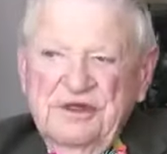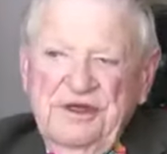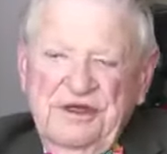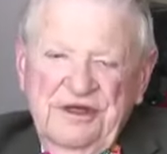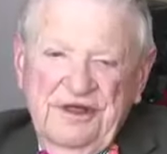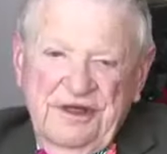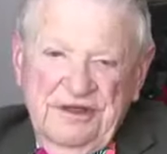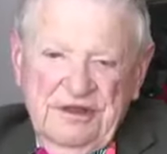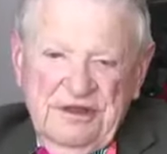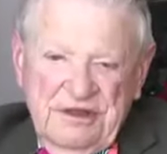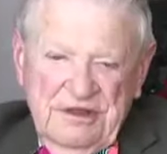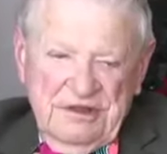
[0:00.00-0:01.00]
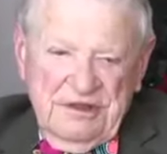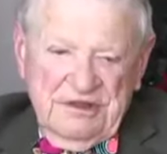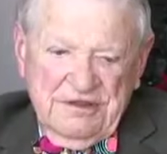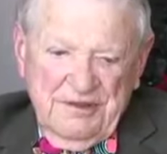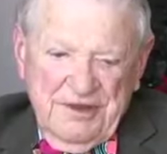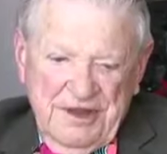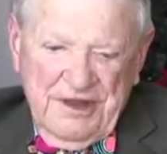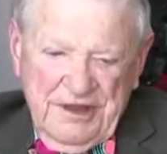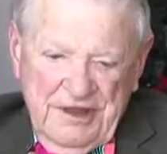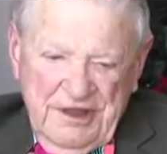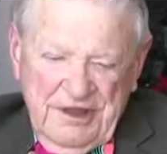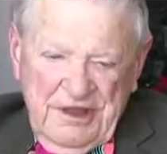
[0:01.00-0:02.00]
88, something
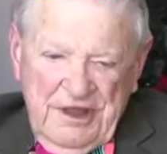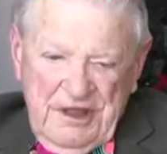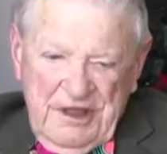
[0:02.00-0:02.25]
like that.